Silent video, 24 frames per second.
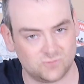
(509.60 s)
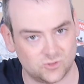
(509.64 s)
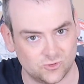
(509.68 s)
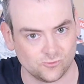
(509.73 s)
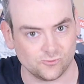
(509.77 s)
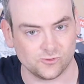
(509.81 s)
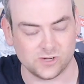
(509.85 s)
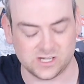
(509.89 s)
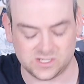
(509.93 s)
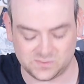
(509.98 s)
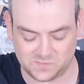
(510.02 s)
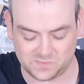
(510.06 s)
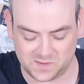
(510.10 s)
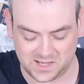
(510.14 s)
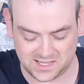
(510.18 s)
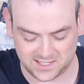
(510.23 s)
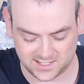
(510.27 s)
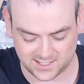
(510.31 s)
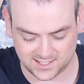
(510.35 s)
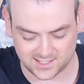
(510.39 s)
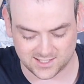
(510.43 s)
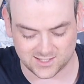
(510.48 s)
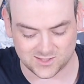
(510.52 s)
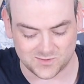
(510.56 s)

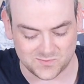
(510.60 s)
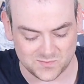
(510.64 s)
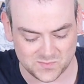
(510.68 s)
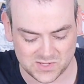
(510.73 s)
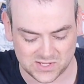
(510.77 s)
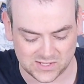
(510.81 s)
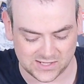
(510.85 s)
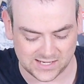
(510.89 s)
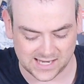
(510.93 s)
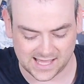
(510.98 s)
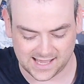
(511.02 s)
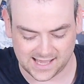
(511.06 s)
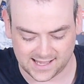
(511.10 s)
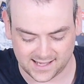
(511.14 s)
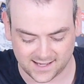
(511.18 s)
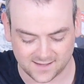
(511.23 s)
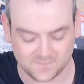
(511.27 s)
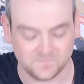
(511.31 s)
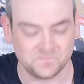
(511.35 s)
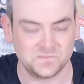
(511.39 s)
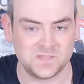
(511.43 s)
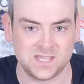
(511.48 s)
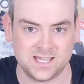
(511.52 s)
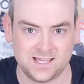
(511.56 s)
grid-based system per
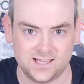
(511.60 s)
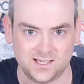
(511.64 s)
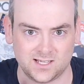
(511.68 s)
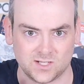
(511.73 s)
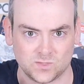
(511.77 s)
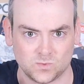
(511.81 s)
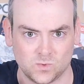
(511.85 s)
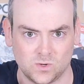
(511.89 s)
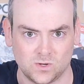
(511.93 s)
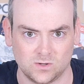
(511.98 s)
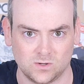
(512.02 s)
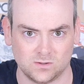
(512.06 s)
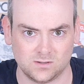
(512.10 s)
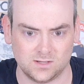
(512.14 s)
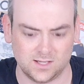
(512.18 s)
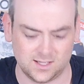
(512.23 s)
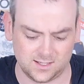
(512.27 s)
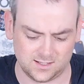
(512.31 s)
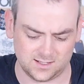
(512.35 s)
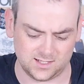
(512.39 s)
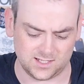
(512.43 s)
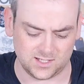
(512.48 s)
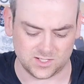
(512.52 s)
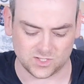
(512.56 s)
layer is what
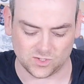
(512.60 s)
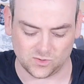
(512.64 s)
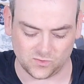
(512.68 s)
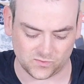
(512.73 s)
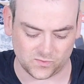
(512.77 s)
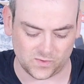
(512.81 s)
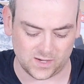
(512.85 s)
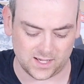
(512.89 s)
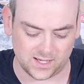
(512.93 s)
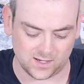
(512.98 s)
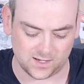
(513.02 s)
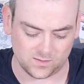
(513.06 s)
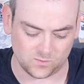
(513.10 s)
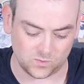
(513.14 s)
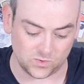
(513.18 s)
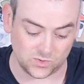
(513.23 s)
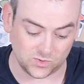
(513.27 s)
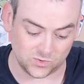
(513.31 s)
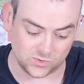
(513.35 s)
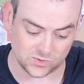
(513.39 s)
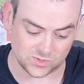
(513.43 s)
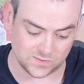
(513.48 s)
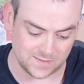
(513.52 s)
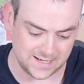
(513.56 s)
early software
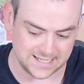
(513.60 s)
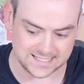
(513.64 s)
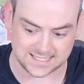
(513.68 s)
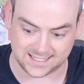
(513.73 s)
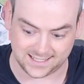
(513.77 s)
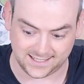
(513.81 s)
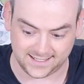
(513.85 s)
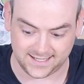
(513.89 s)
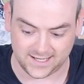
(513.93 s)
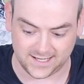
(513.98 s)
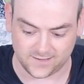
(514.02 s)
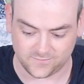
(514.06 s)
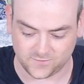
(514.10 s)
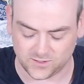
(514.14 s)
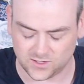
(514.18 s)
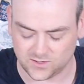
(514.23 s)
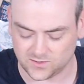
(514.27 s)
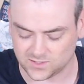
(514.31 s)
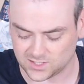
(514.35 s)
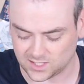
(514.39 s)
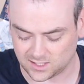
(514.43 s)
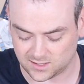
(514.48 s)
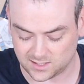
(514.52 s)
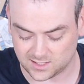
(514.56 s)
would automatically give
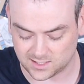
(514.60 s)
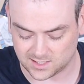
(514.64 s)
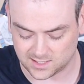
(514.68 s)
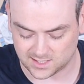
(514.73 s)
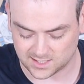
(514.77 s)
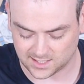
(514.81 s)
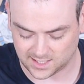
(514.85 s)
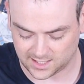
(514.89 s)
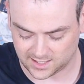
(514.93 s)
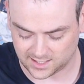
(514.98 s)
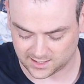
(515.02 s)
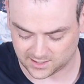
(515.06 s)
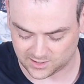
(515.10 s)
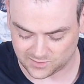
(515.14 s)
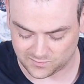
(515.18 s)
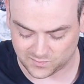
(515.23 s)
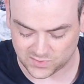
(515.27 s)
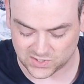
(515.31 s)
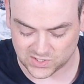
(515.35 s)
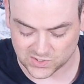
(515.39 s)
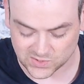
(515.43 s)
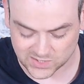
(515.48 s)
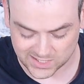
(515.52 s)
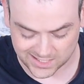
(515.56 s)
you. So this is a
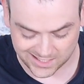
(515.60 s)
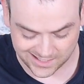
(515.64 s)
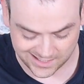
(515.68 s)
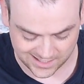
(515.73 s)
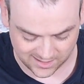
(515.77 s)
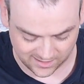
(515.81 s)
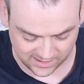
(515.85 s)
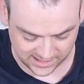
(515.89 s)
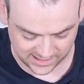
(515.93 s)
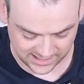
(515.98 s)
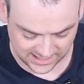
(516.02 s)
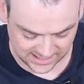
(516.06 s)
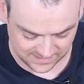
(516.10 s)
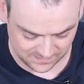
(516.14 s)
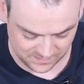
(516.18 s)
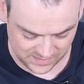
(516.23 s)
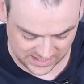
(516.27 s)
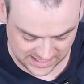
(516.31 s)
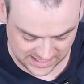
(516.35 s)
computer-designed